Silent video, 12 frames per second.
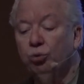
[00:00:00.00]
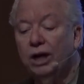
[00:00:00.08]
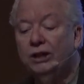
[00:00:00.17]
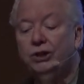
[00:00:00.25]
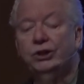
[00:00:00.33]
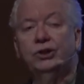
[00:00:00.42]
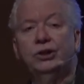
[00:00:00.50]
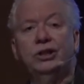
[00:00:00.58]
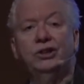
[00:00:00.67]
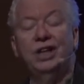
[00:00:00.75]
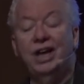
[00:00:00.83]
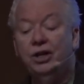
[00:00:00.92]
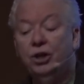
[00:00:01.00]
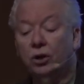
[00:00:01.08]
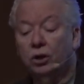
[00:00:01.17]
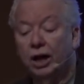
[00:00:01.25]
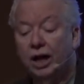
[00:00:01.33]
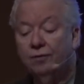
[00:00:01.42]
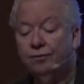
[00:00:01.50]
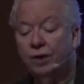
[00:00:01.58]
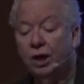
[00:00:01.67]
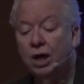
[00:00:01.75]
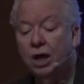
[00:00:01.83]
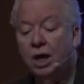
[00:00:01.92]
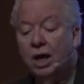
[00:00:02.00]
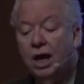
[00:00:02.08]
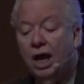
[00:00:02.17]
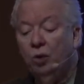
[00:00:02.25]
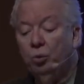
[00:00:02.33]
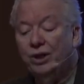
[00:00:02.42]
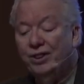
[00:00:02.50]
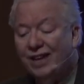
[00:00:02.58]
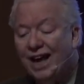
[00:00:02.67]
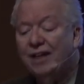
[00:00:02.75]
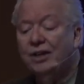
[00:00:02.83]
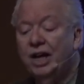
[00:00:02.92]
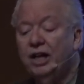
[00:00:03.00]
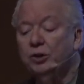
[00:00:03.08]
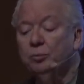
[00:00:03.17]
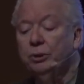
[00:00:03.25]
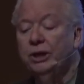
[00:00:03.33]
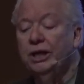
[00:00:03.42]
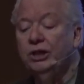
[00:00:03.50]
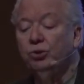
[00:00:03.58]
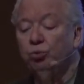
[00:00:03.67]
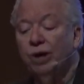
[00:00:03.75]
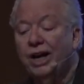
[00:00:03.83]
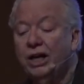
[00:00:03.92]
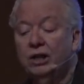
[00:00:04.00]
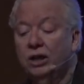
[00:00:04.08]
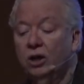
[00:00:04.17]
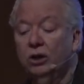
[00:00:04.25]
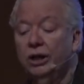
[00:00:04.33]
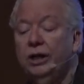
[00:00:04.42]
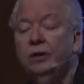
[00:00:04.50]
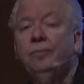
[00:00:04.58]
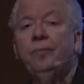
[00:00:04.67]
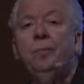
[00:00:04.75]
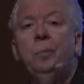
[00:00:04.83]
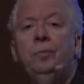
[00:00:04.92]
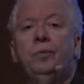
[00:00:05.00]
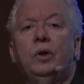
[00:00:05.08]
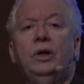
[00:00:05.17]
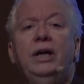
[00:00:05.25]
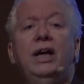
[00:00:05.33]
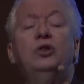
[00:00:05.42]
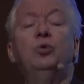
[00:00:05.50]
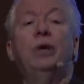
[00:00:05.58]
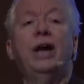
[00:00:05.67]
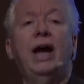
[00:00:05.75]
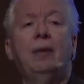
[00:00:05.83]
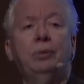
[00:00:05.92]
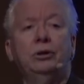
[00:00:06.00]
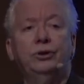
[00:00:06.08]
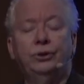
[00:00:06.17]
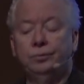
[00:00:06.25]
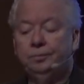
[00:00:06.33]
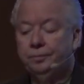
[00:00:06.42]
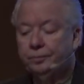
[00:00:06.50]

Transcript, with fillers: righteousness in your life. And when that takes place regularly, guess what happens?